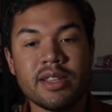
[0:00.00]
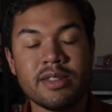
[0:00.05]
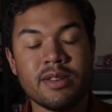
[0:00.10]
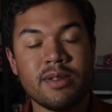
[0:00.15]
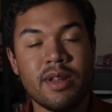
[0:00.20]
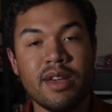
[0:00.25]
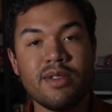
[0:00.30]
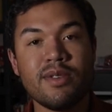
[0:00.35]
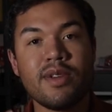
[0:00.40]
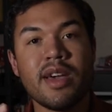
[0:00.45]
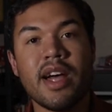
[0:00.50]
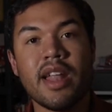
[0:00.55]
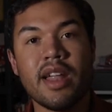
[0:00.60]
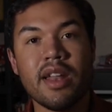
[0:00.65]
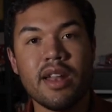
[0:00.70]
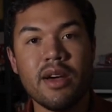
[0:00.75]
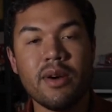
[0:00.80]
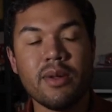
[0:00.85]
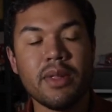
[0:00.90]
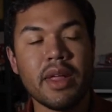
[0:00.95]
So now you kind
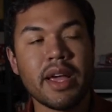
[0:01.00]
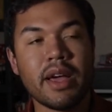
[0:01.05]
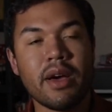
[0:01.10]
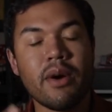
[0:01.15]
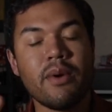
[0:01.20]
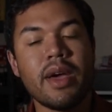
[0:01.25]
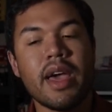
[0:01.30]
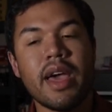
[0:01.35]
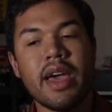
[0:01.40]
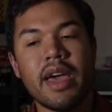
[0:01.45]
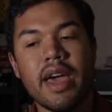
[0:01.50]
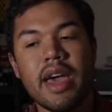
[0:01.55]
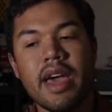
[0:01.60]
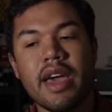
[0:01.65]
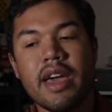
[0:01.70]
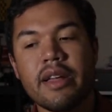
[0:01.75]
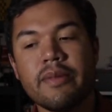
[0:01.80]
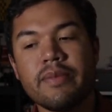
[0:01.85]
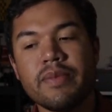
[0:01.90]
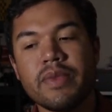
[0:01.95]
of know, like, okay,
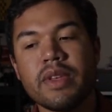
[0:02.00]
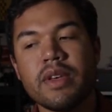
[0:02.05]
hey,